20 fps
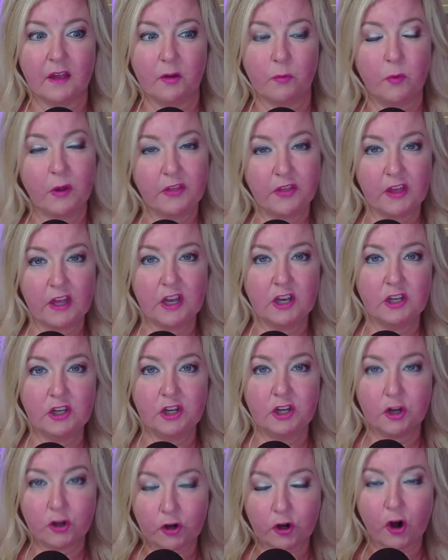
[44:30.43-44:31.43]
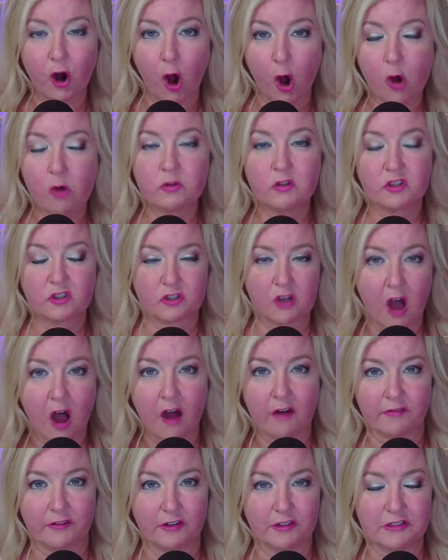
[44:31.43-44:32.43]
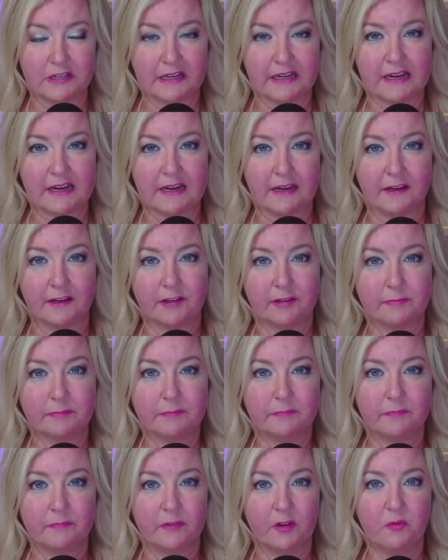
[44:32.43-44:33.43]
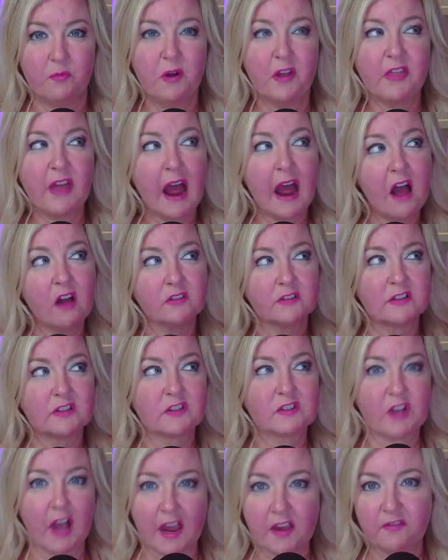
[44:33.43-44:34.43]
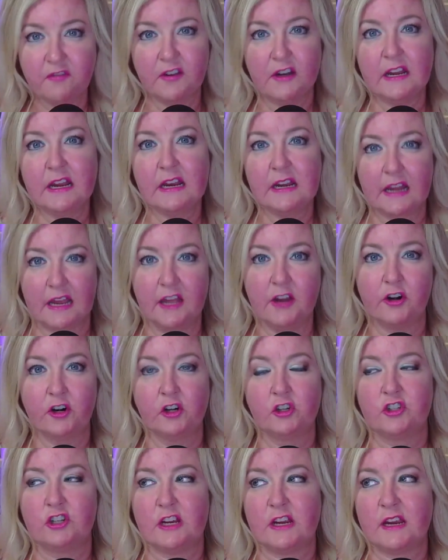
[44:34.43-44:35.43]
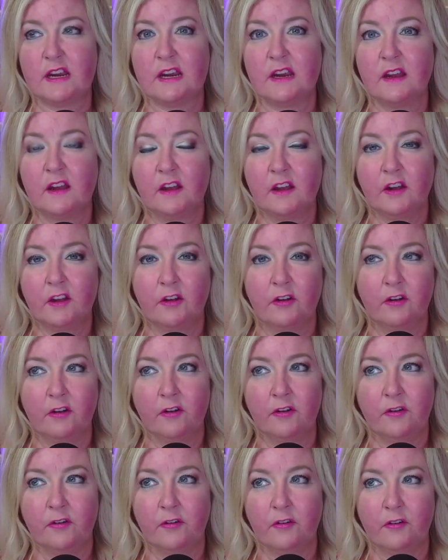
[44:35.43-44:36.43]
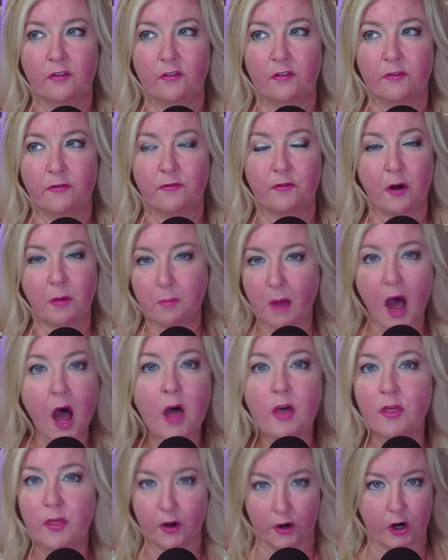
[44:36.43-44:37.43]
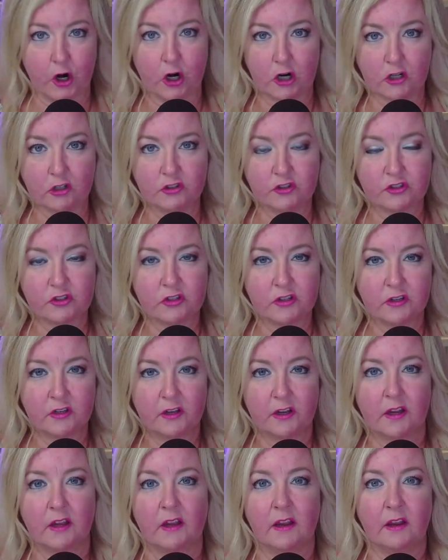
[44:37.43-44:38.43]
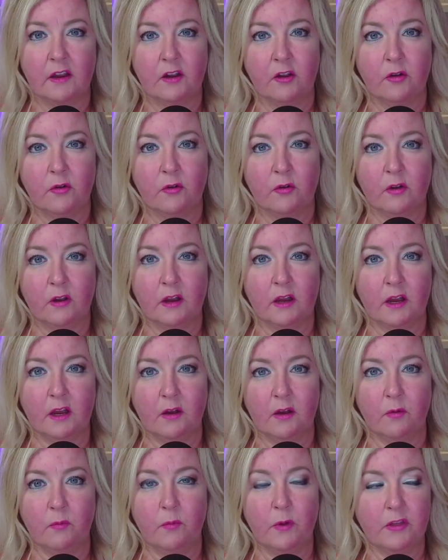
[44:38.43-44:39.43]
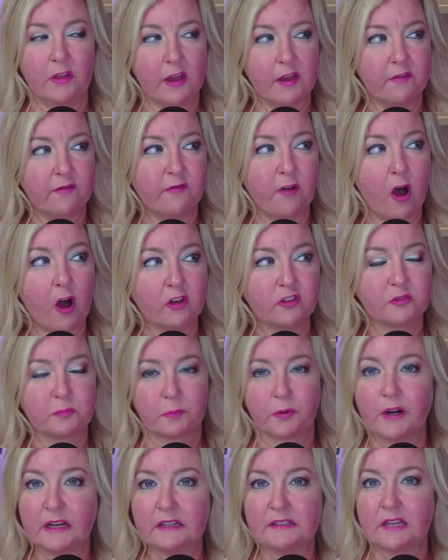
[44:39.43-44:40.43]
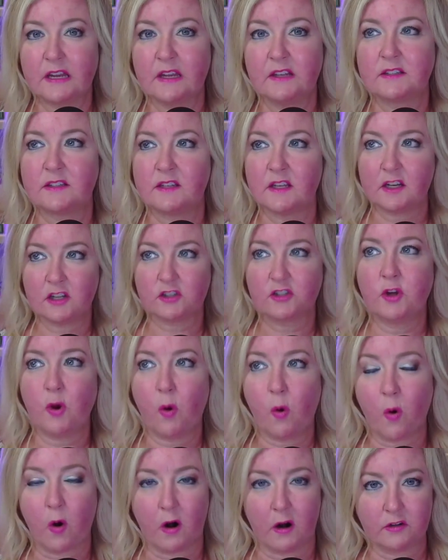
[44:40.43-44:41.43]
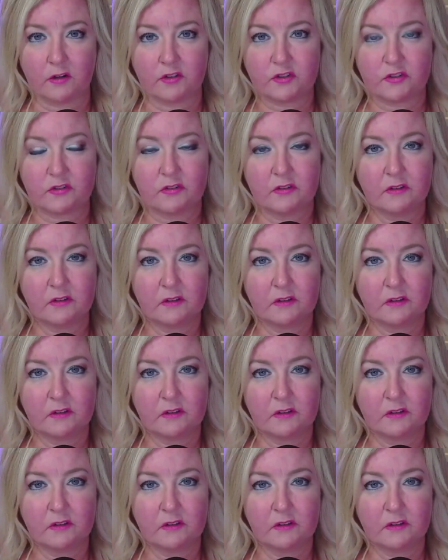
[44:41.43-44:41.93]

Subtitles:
within your own sovereignty, without siphoning energy from others with a false pretense that it's yours.